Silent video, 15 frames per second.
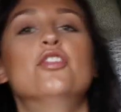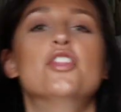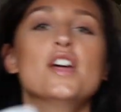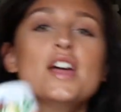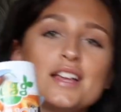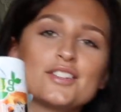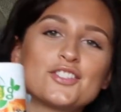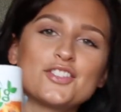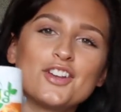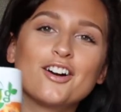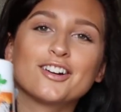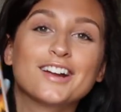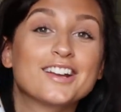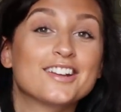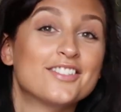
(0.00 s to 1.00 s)
This
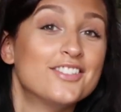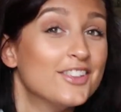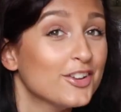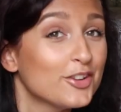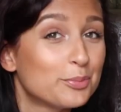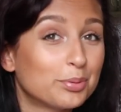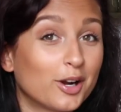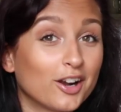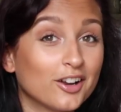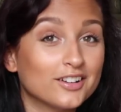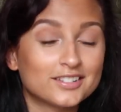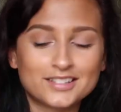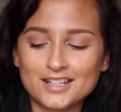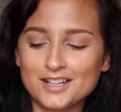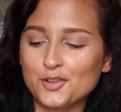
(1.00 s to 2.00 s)

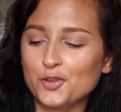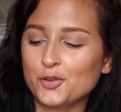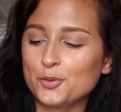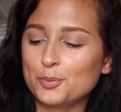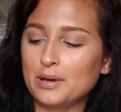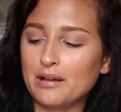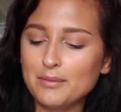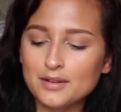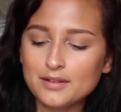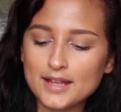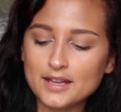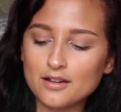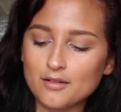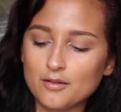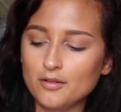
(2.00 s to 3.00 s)
product is probably
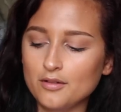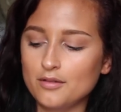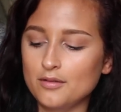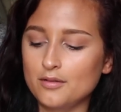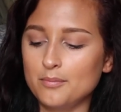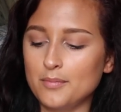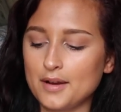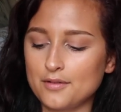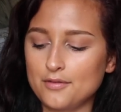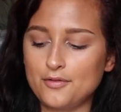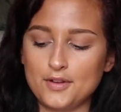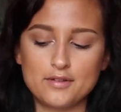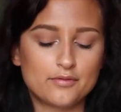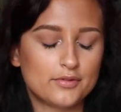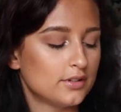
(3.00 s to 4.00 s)
like my
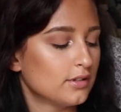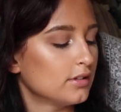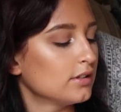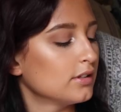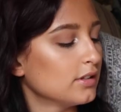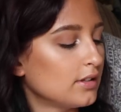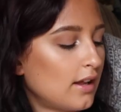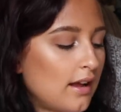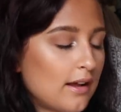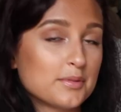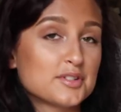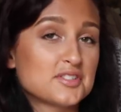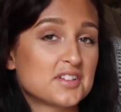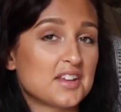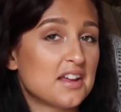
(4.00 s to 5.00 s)
favorite, I
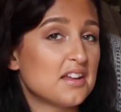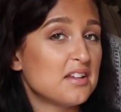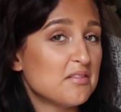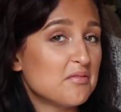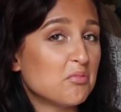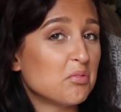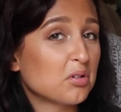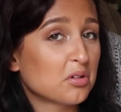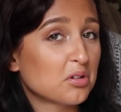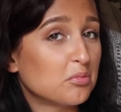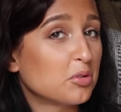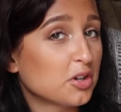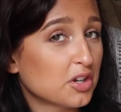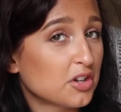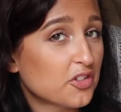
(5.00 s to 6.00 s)
would say. We're
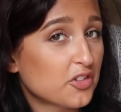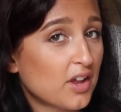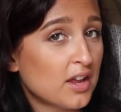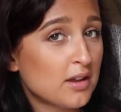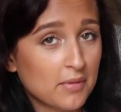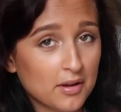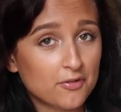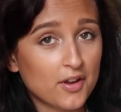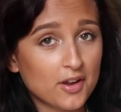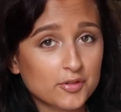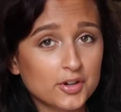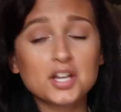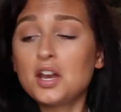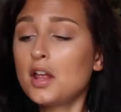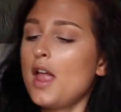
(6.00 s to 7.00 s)
gonna say my
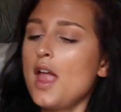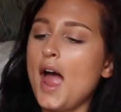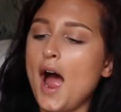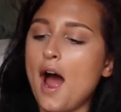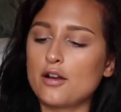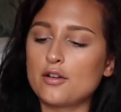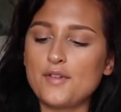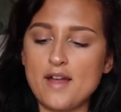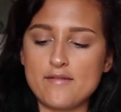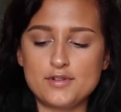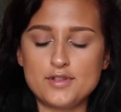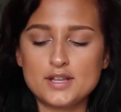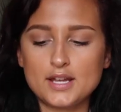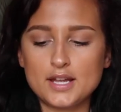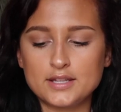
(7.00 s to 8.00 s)
favorite out of
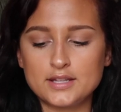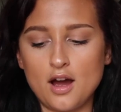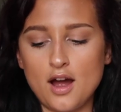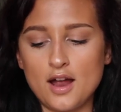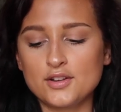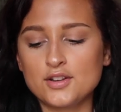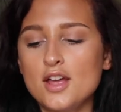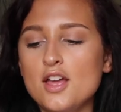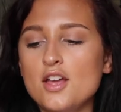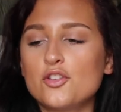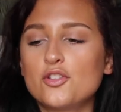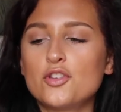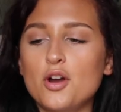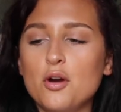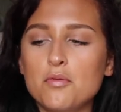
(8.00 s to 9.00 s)
everything I got.
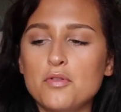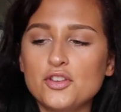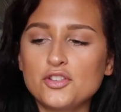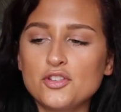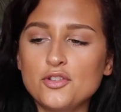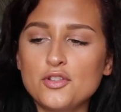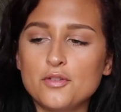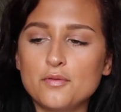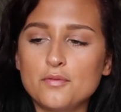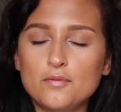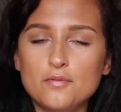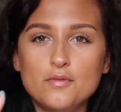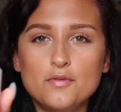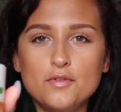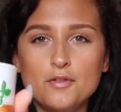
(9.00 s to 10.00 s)
So this is the
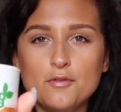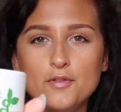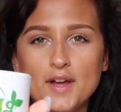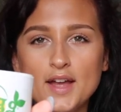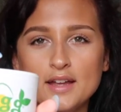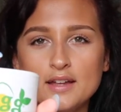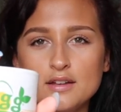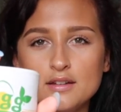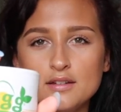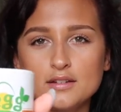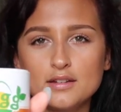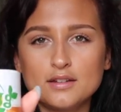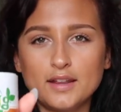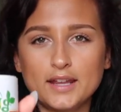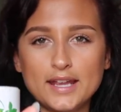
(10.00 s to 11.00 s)
veg,
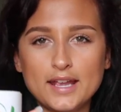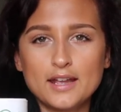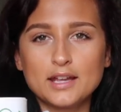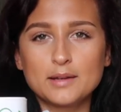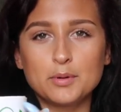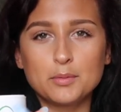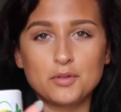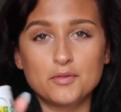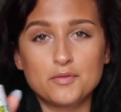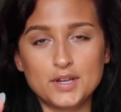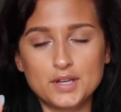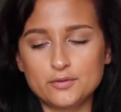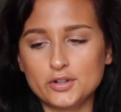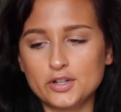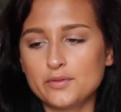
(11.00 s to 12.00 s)
like egg but with a
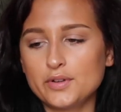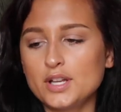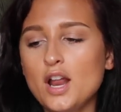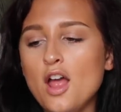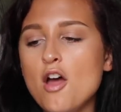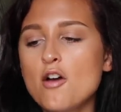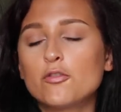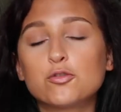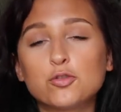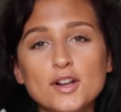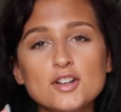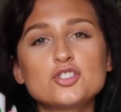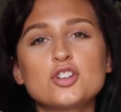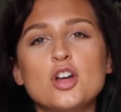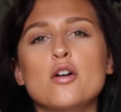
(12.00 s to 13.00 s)
V in front of it,
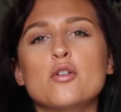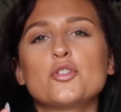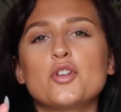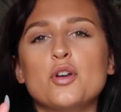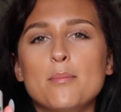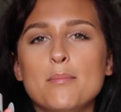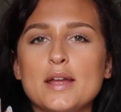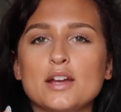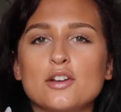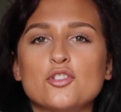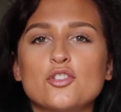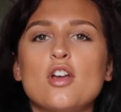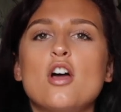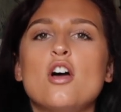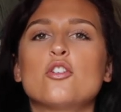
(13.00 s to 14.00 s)
French toast
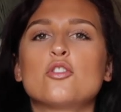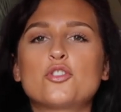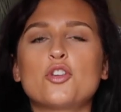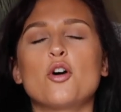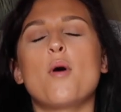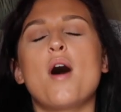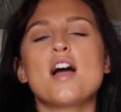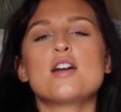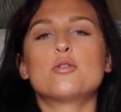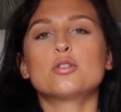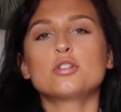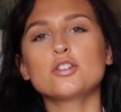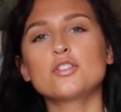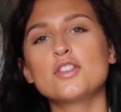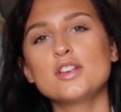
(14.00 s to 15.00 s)
mix. So I
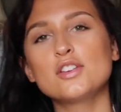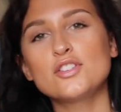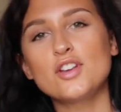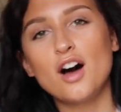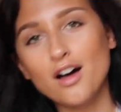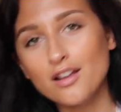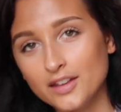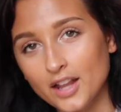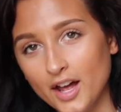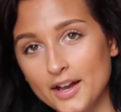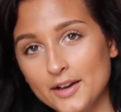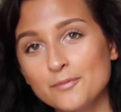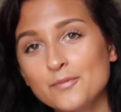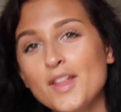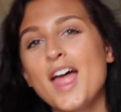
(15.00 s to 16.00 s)
ordered this
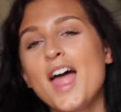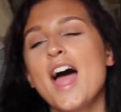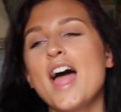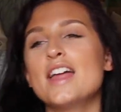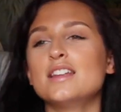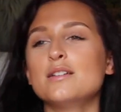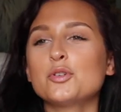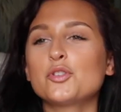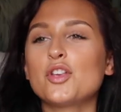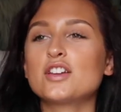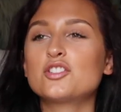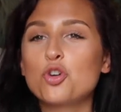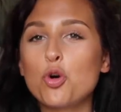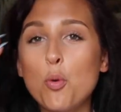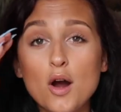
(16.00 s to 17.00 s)
online and it was
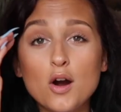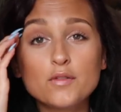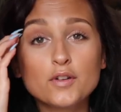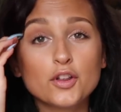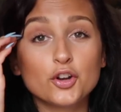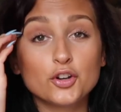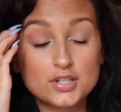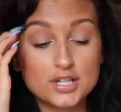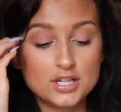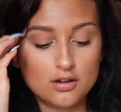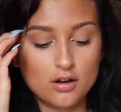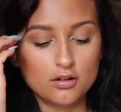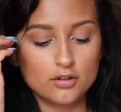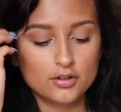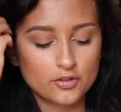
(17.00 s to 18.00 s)
like $12 or
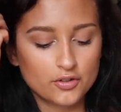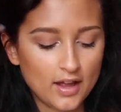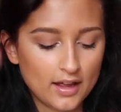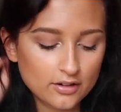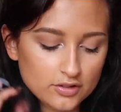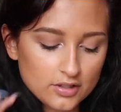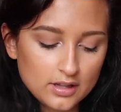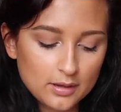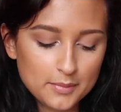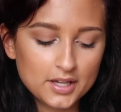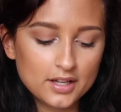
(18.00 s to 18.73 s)
$13. Actually,